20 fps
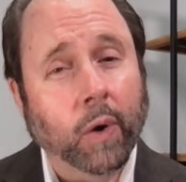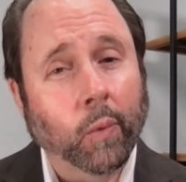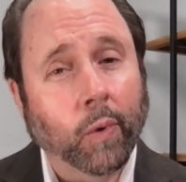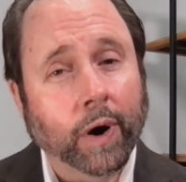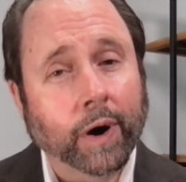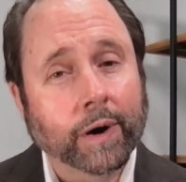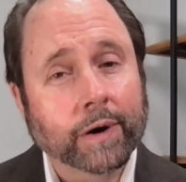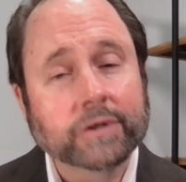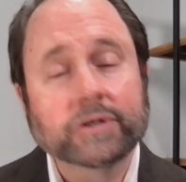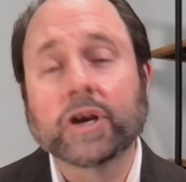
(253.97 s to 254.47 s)

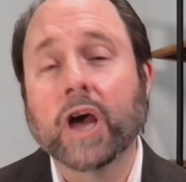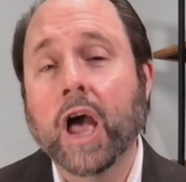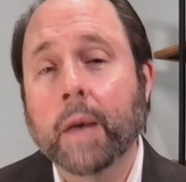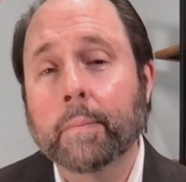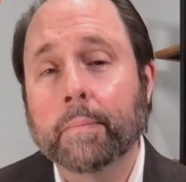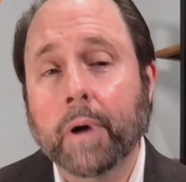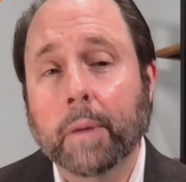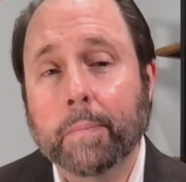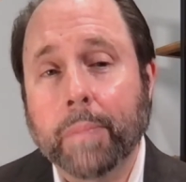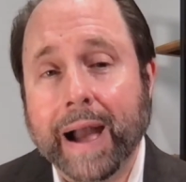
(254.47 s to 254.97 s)
words,
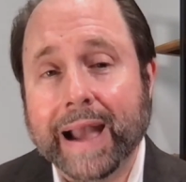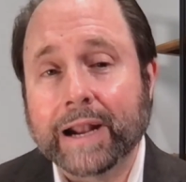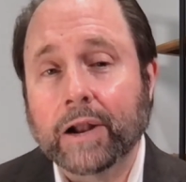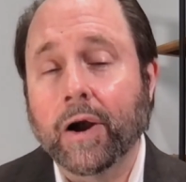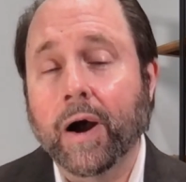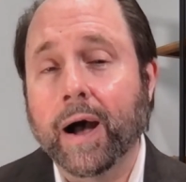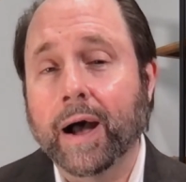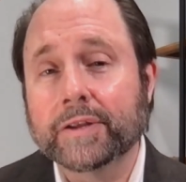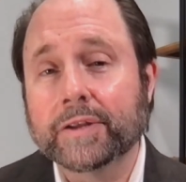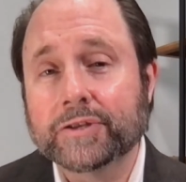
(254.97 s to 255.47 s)
but by
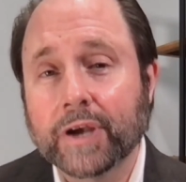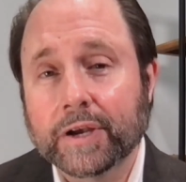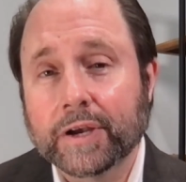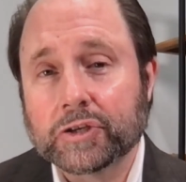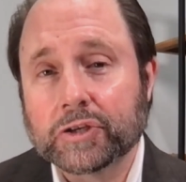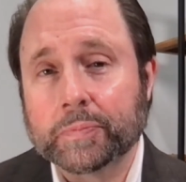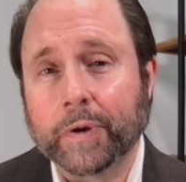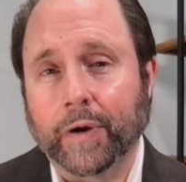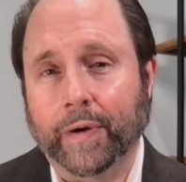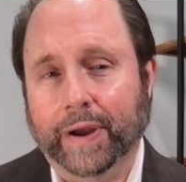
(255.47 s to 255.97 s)
God's
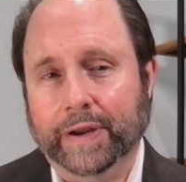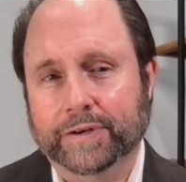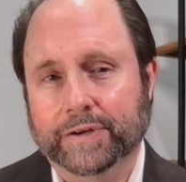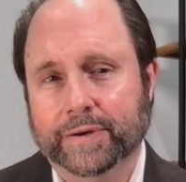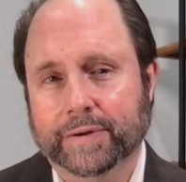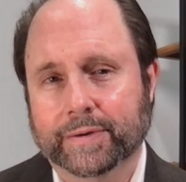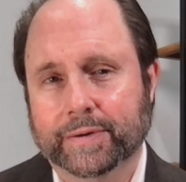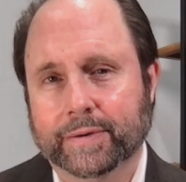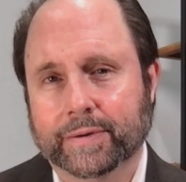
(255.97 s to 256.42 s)
Spirit.